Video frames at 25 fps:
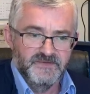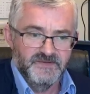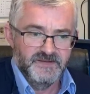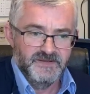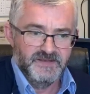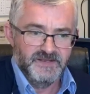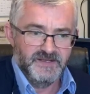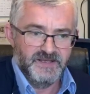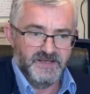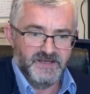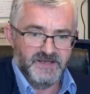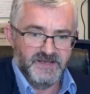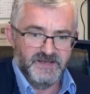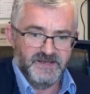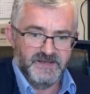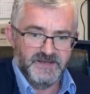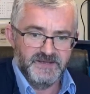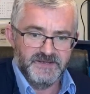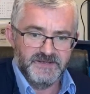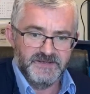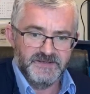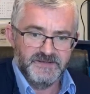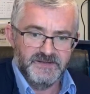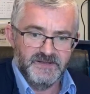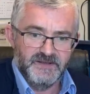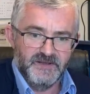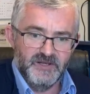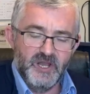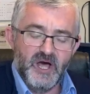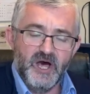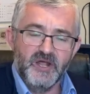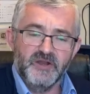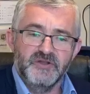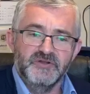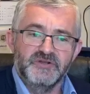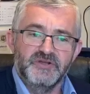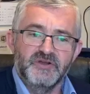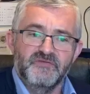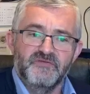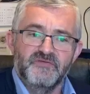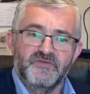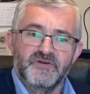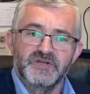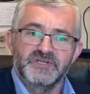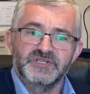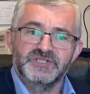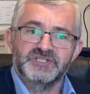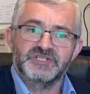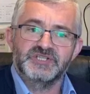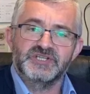A lot of
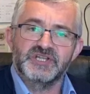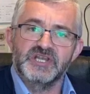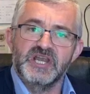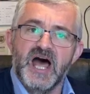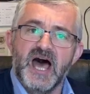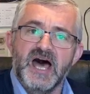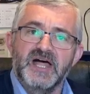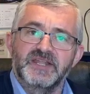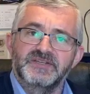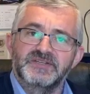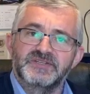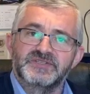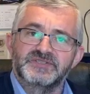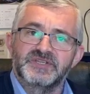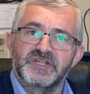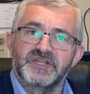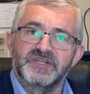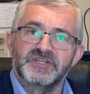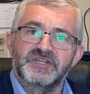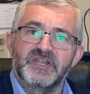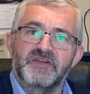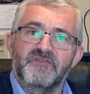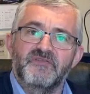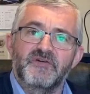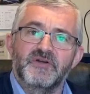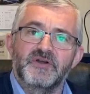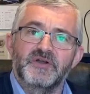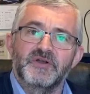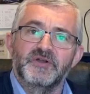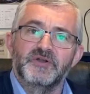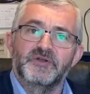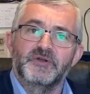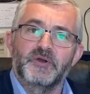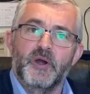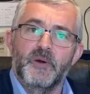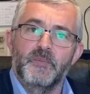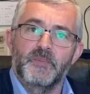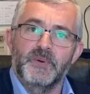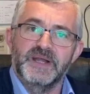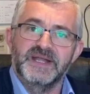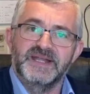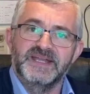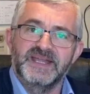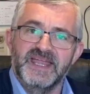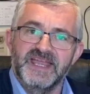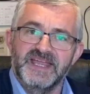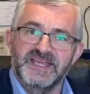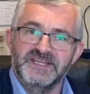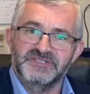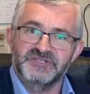different slants and different
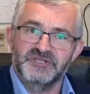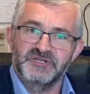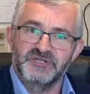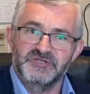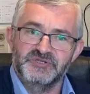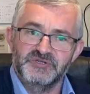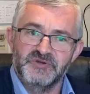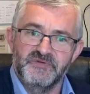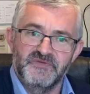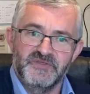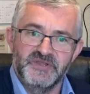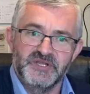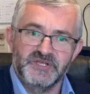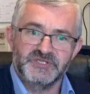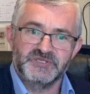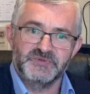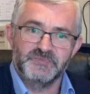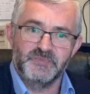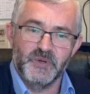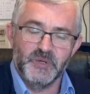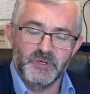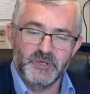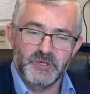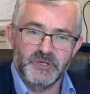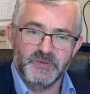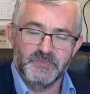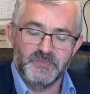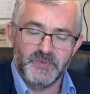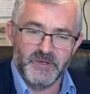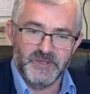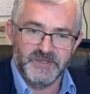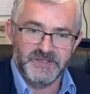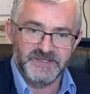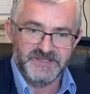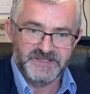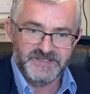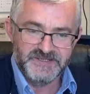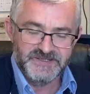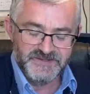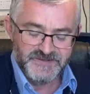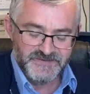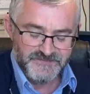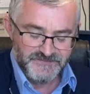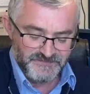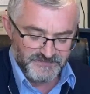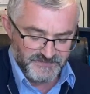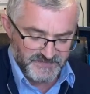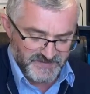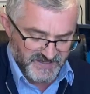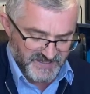interpretations of this book, but
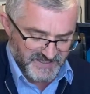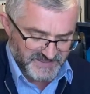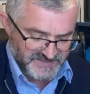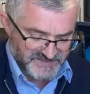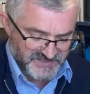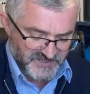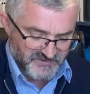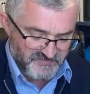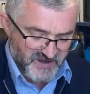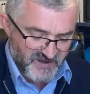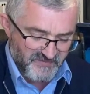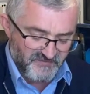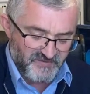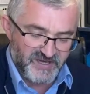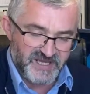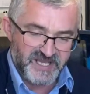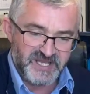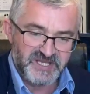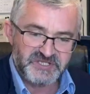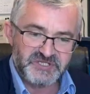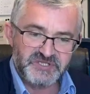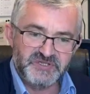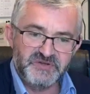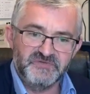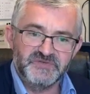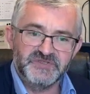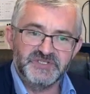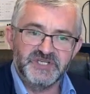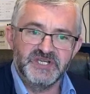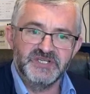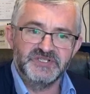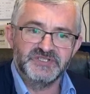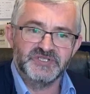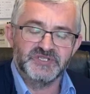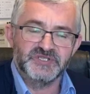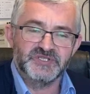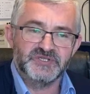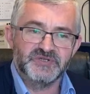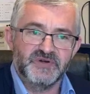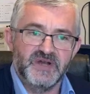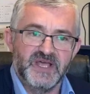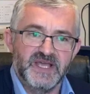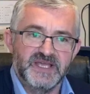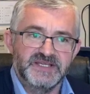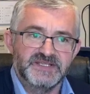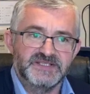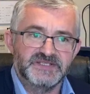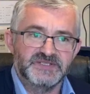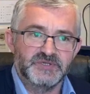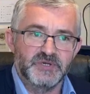it's the revelation of Jesus
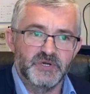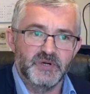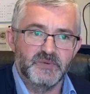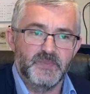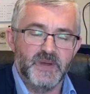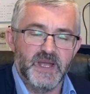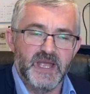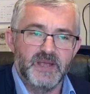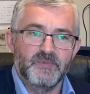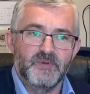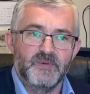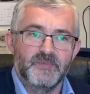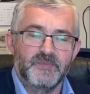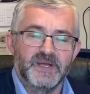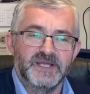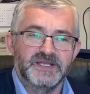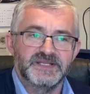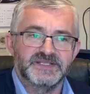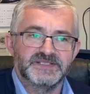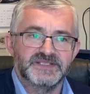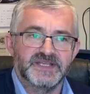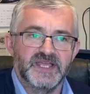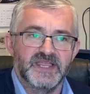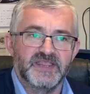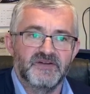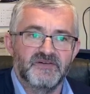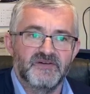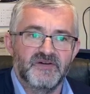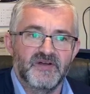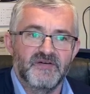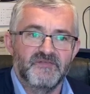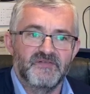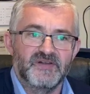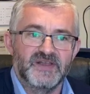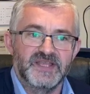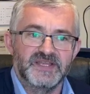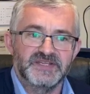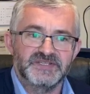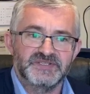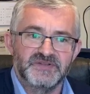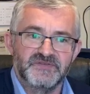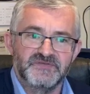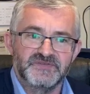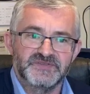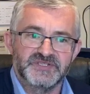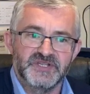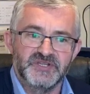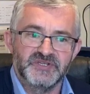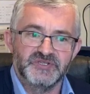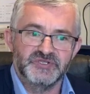Christ. Your Bible might say the revelation of
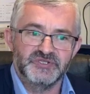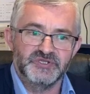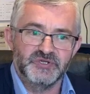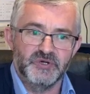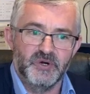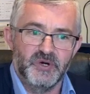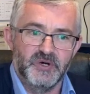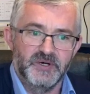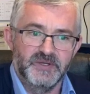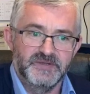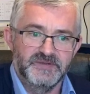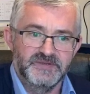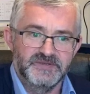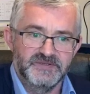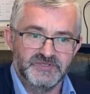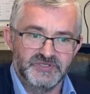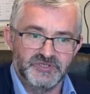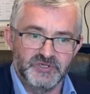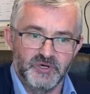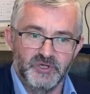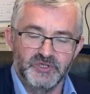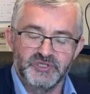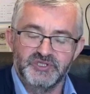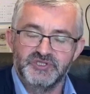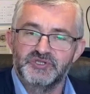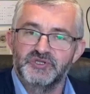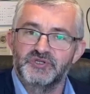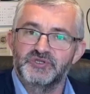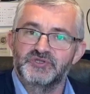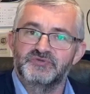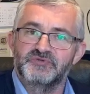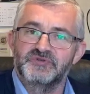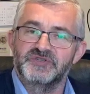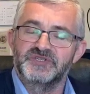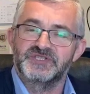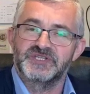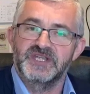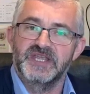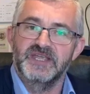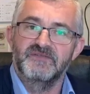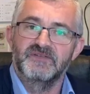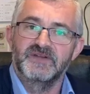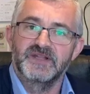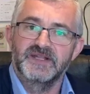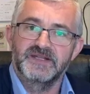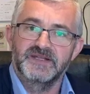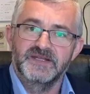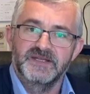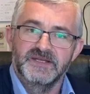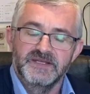St. John. John's just receiving
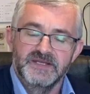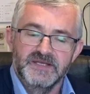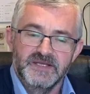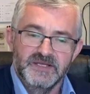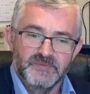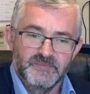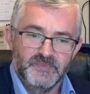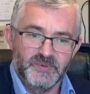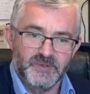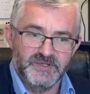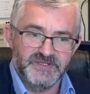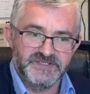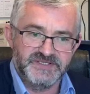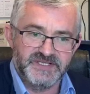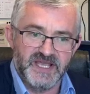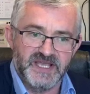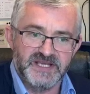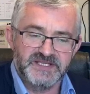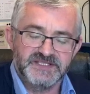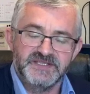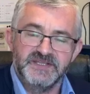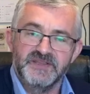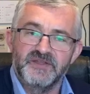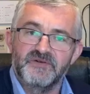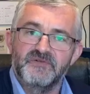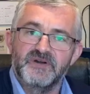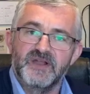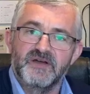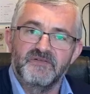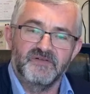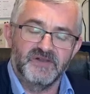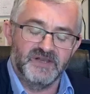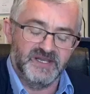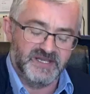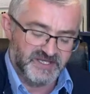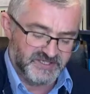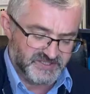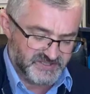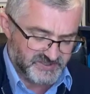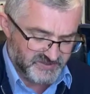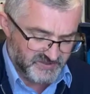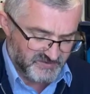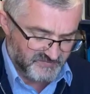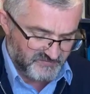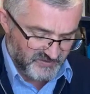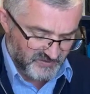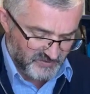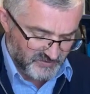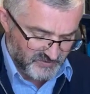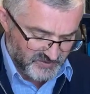it, but it's actually the revelation
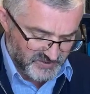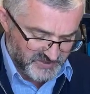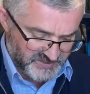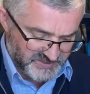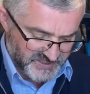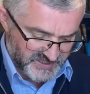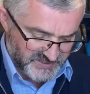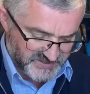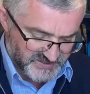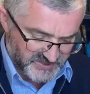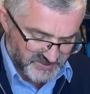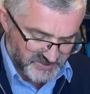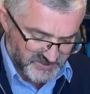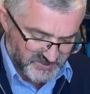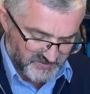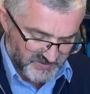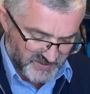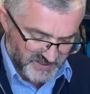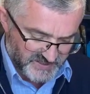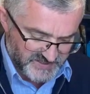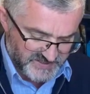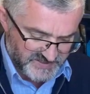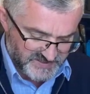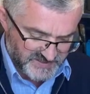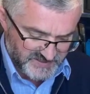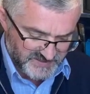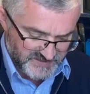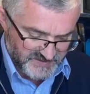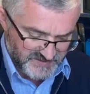of the Lord Jesus Christ.